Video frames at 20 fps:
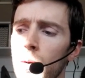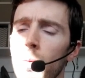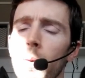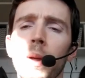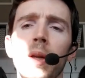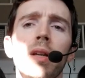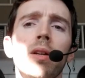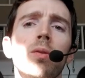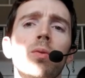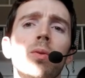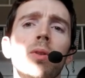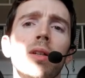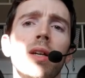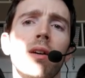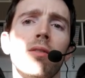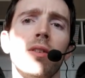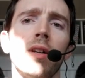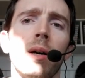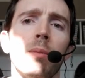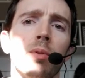What I didn't really
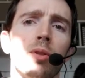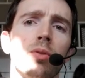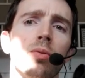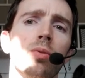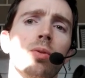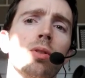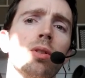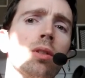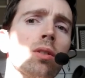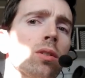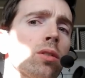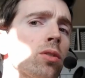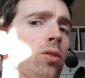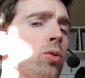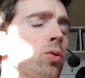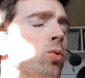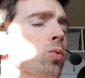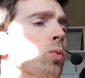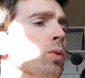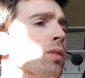have an opportunity to
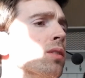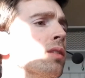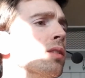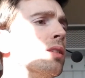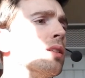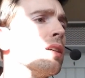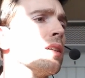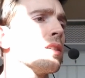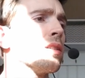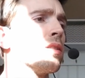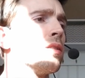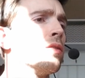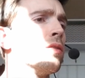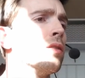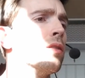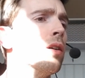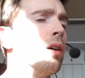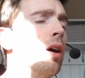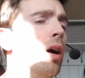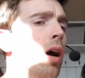do was to test
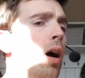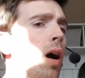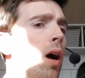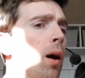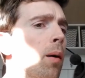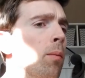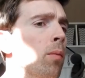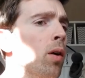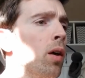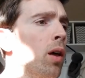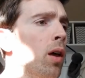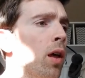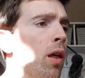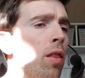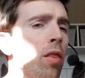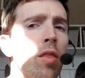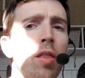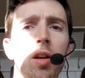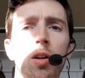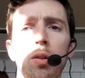
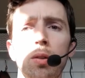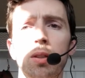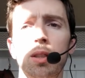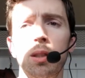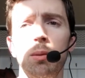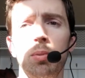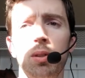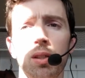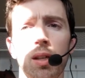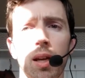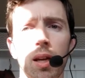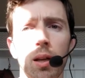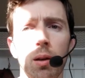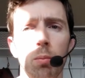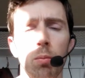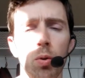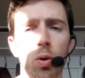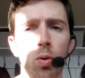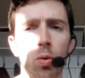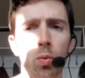their deep
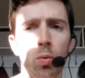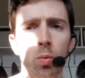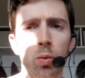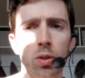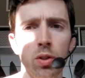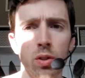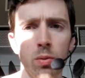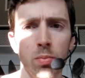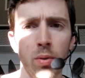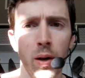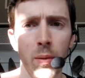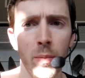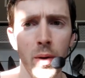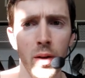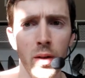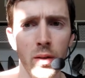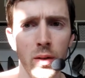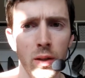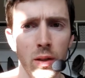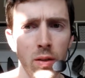scan mode, which is
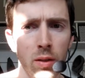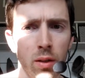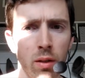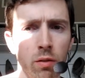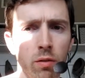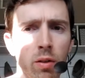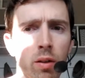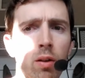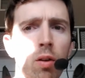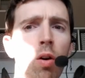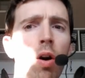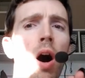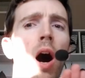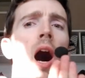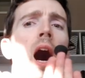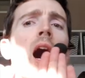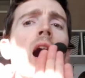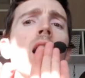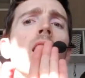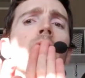primarily looking
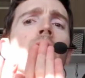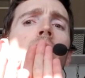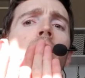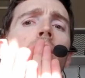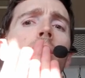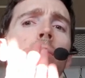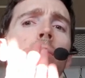on